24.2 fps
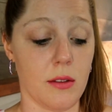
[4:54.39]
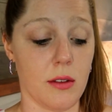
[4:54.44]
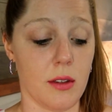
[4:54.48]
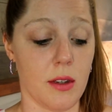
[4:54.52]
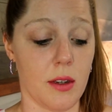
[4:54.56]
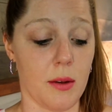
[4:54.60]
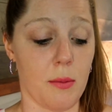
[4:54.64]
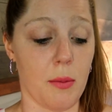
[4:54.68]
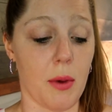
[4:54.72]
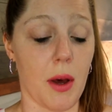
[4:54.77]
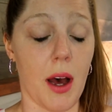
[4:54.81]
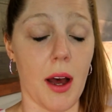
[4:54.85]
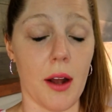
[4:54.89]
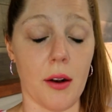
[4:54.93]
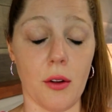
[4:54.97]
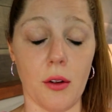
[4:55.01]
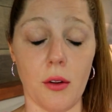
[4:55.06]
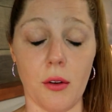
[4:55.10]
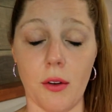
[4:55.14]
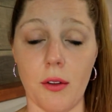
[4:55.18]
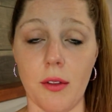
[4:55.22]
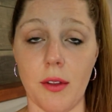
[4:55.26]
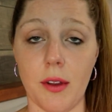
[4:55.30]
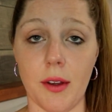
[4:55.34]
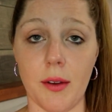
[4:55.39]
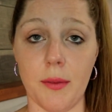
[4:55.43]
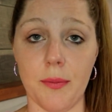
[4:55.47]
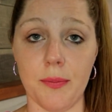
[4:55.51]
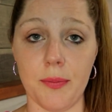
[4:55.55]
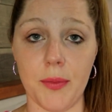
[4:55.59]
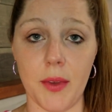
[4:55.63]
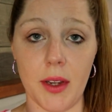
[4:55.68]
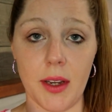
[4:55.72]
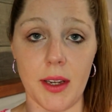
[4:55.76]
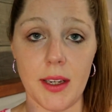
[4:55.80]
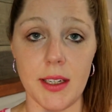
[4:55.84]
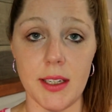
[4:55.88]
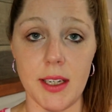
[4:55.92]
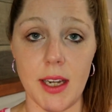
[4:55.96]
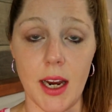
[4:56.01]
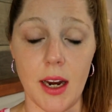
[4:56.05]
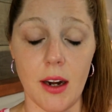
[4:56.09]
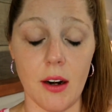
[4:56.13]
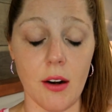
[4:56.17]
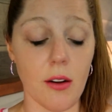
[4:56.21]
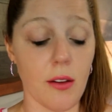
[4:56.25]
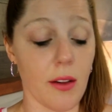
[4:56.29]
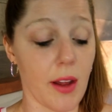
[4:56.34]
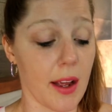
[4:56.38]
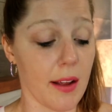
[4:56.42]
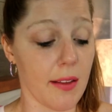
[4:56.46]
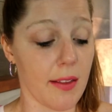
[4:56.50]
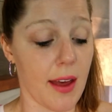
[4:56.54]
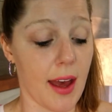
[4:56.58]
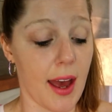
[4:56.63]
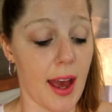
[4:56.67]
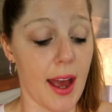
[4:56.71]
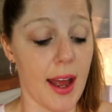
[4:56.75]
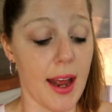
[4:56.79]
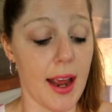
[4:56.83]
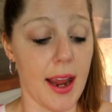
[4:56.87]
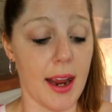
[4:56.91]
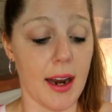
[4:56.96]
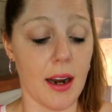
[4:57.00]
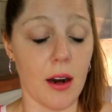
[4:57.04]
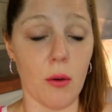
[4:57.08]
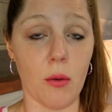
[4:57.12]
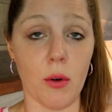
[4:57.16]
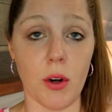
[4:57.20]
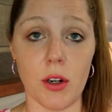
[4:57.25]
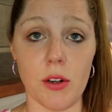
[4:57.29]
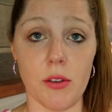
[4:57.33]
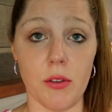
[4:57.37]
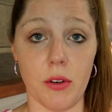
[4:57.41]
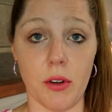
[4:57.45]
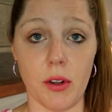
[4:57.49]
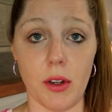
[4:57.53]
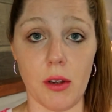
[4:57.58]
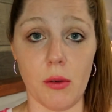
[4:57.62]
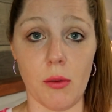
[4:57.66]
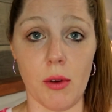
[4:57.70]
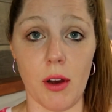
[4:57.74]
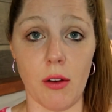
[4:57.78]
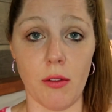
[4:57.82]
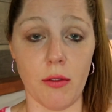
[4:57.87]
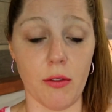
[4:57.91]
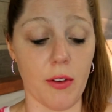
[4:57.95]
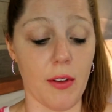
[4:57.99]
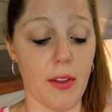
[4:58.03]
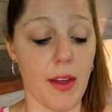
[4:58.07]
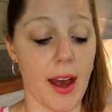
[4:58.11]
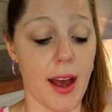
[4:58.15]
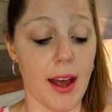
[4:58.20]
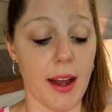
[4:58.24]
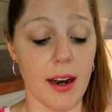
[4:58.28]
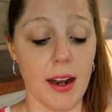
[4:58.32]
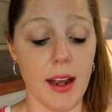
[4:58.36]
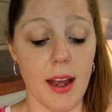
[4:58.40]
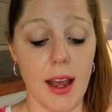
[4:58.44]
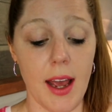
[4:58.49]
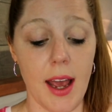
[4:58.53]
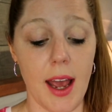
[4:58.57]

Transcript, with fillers: the bottle or the container like that and it worked really well for that